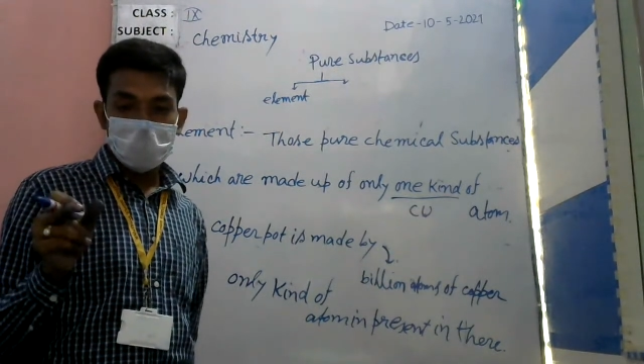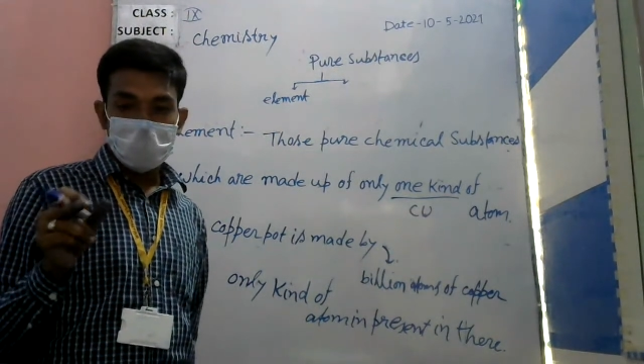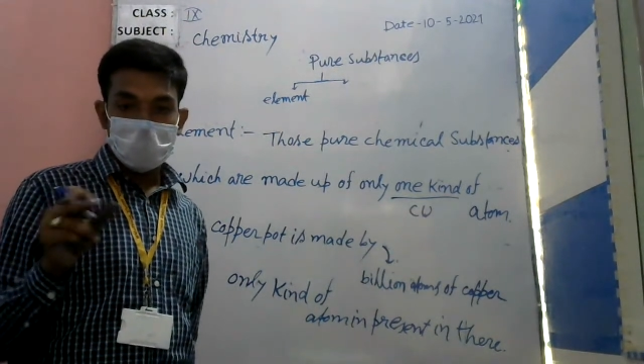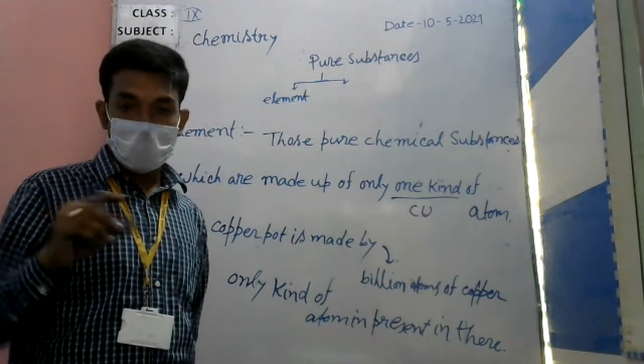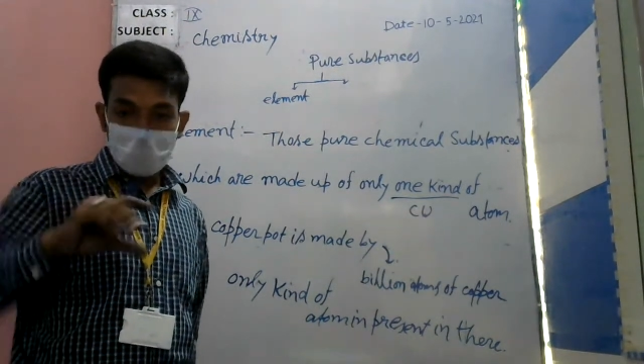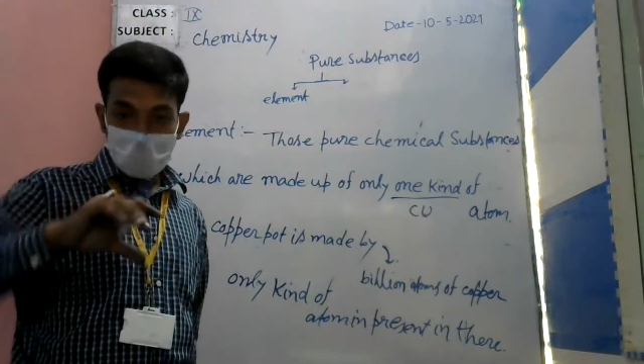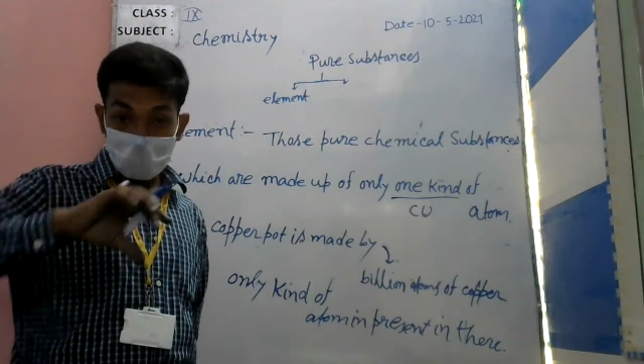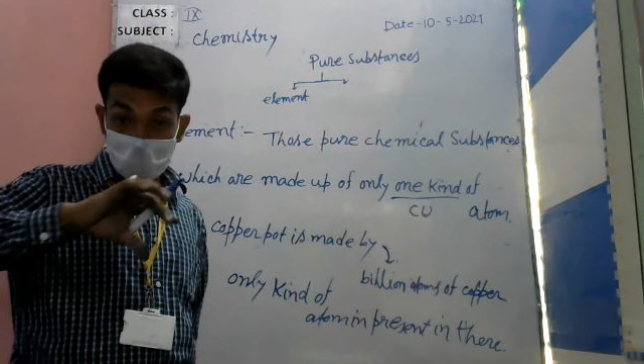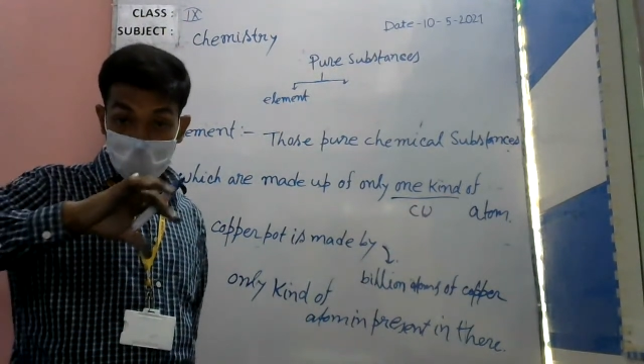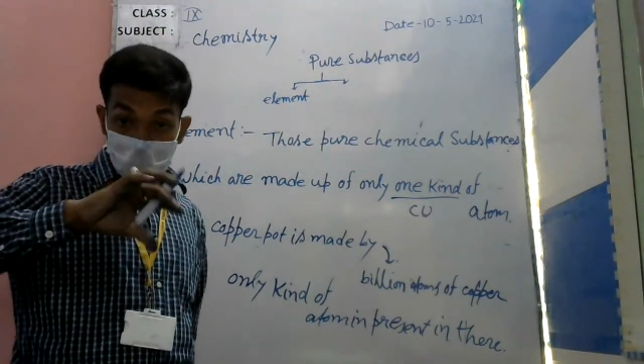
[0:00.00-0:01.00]
number
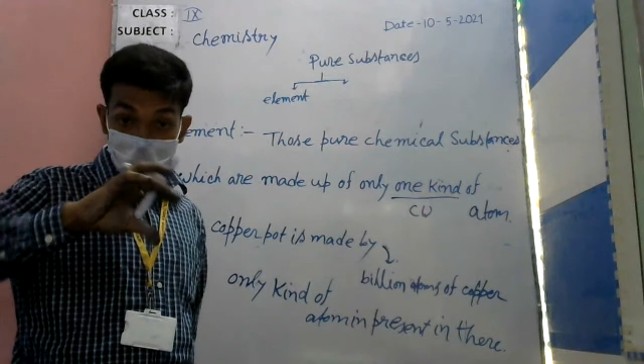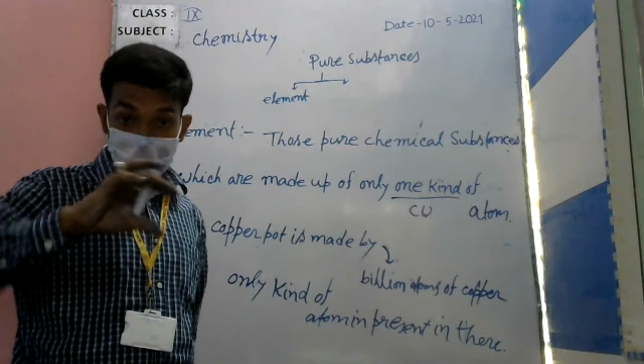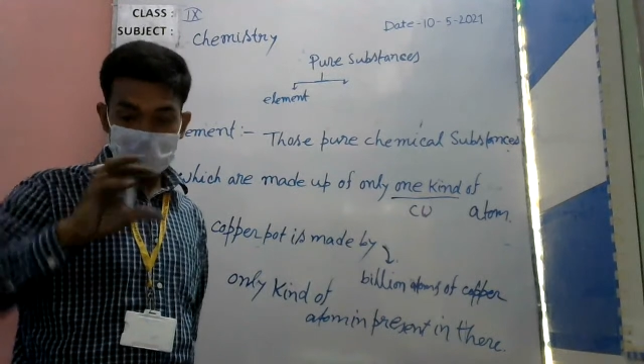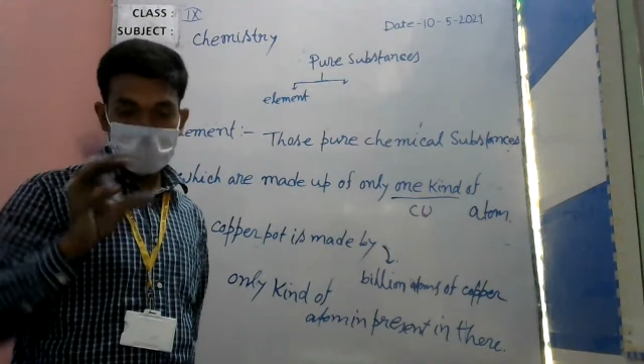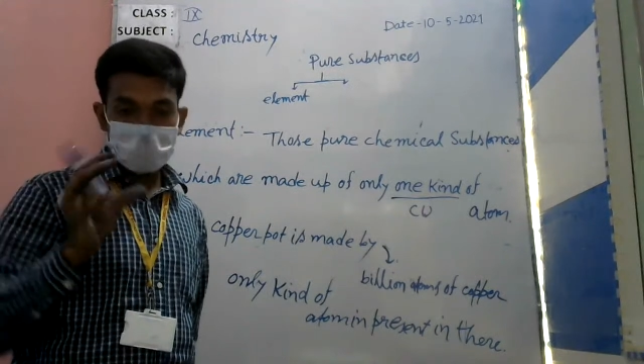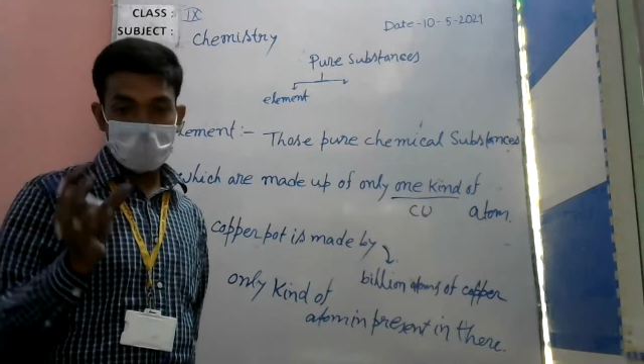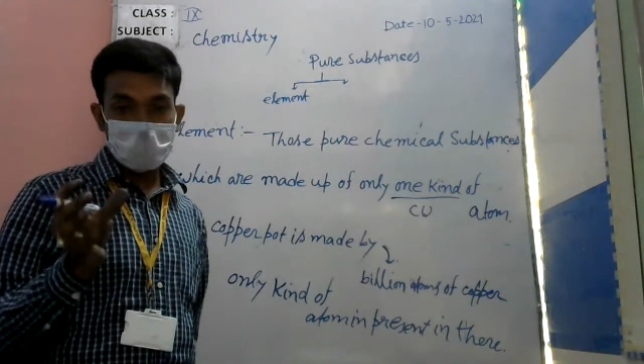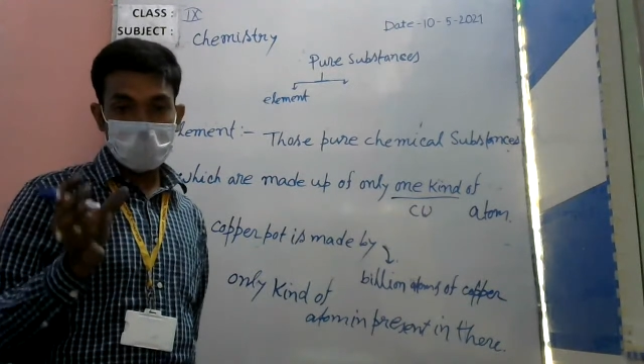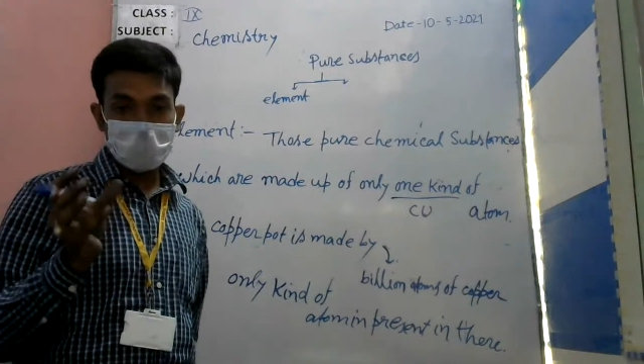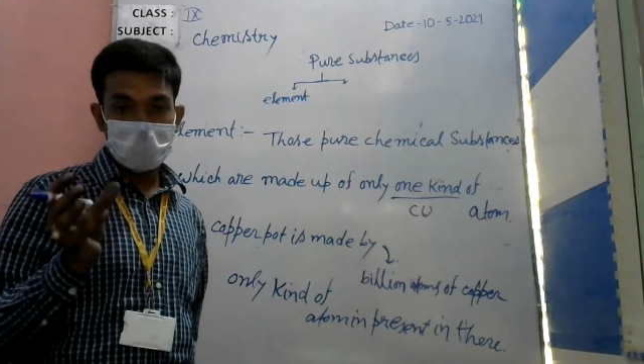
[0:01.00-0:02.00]
of huge
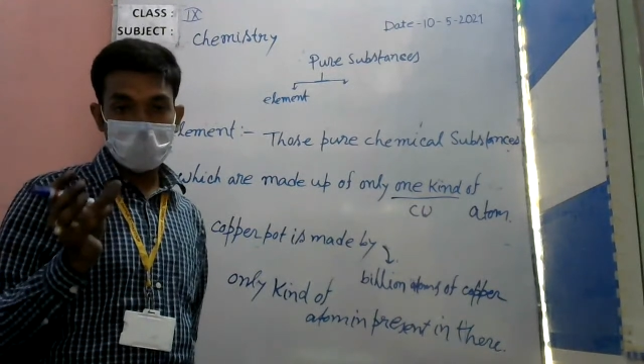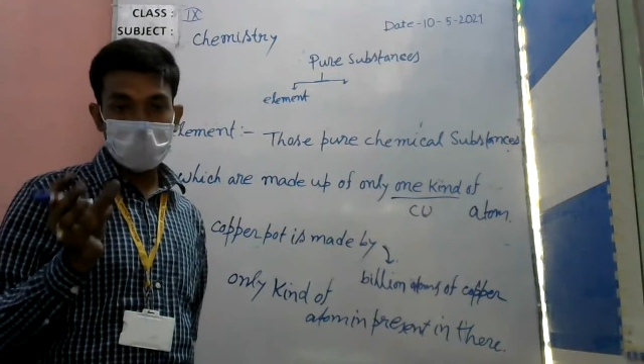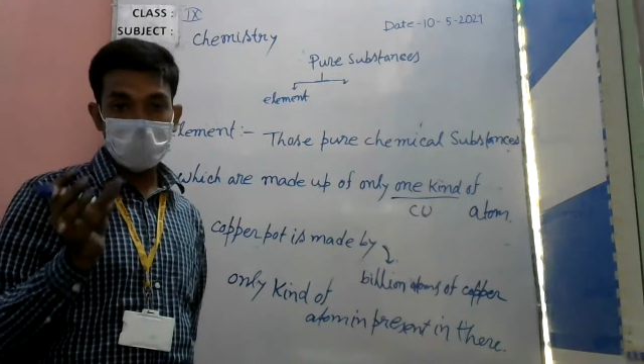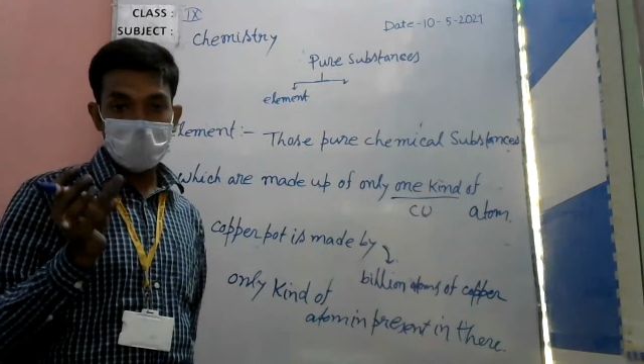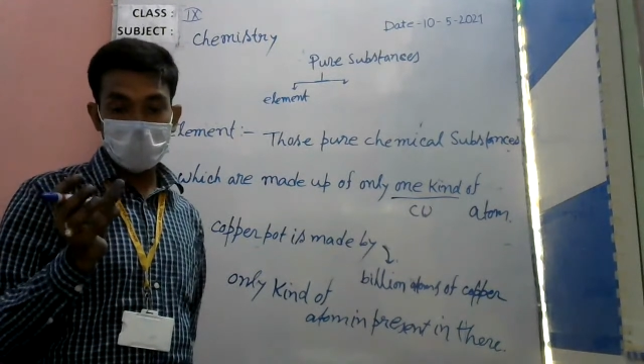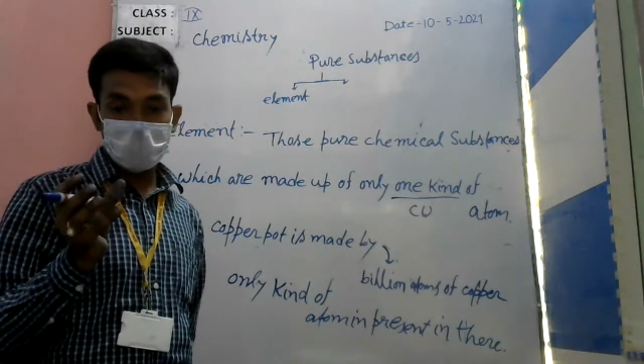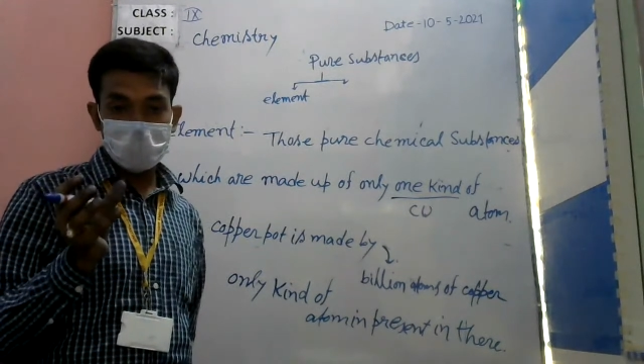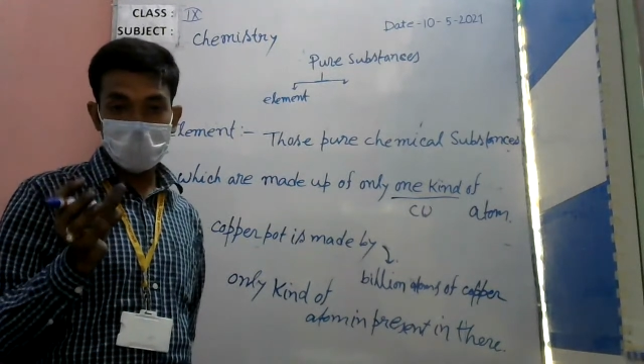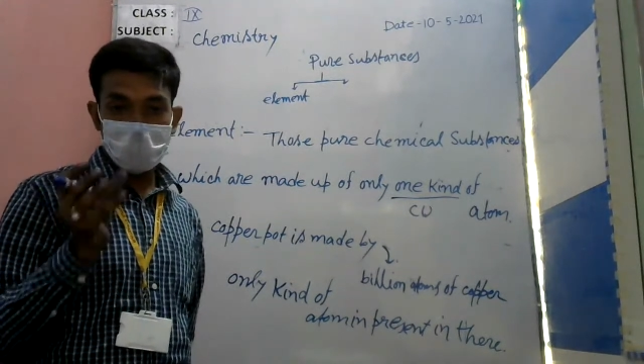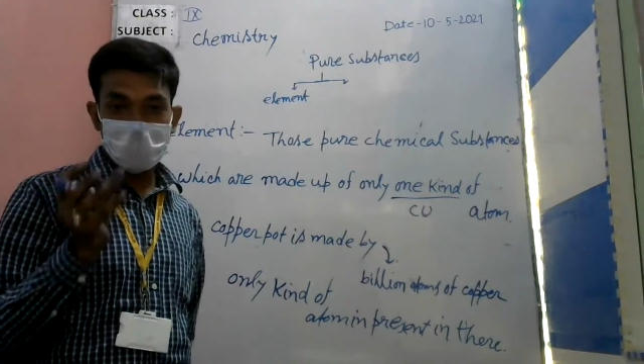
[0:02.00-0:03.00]
number of
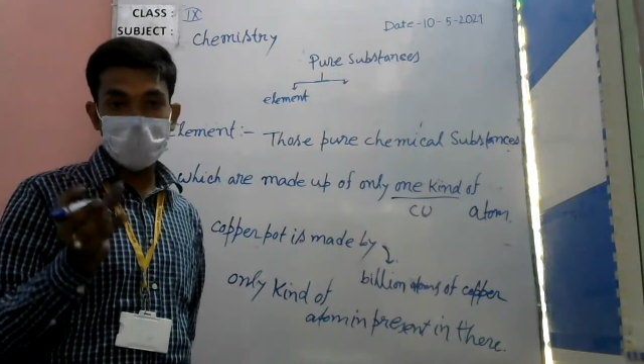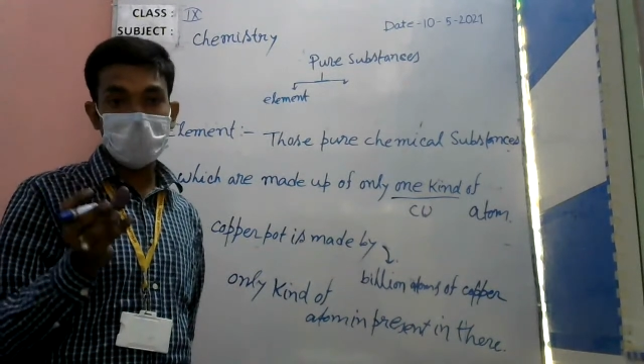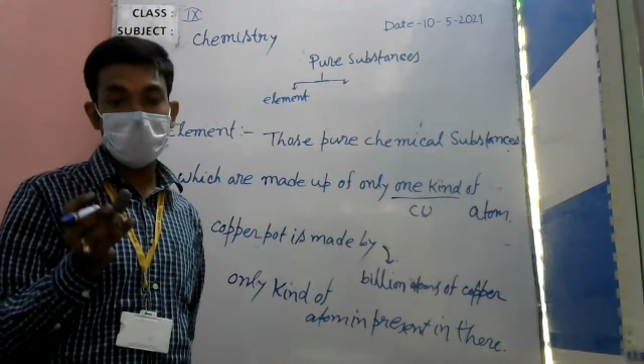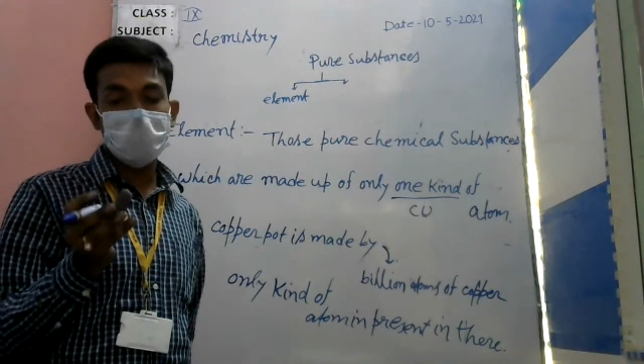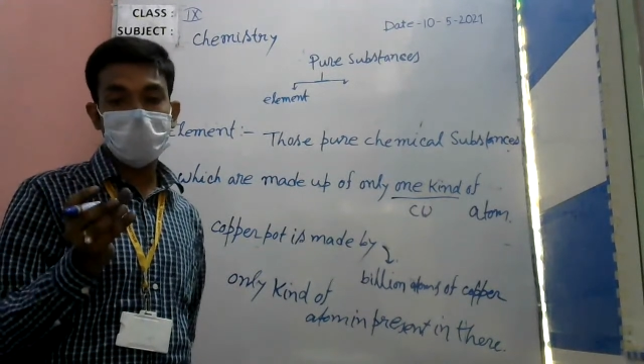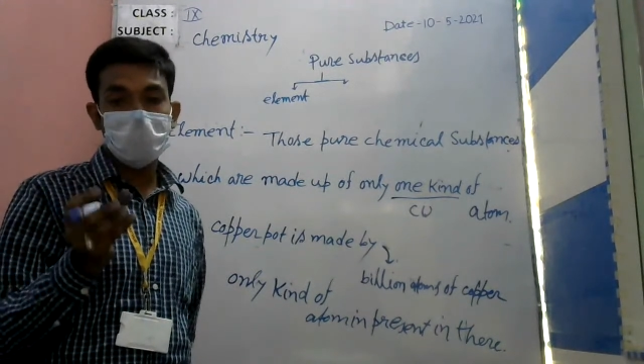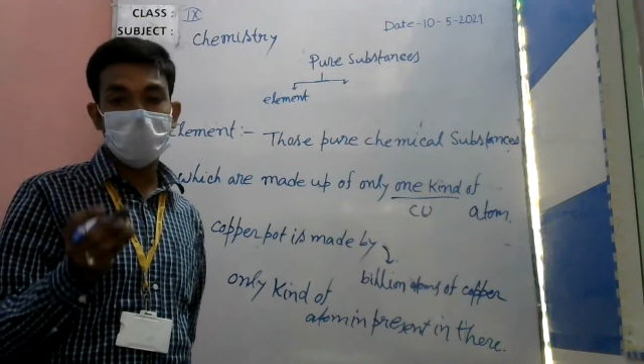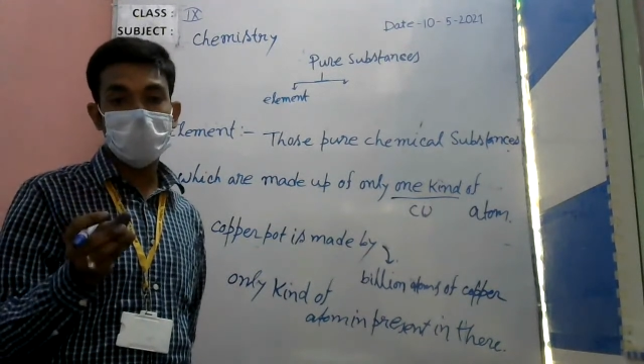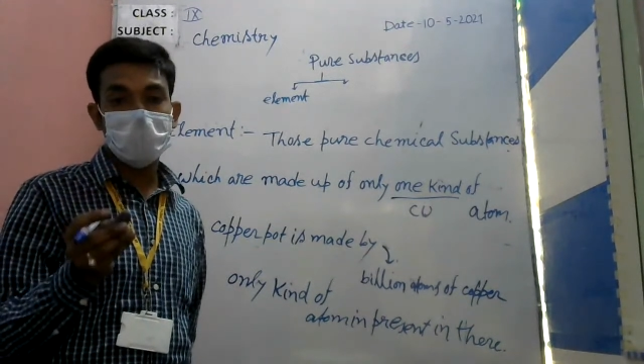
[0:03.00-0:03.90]
billion type or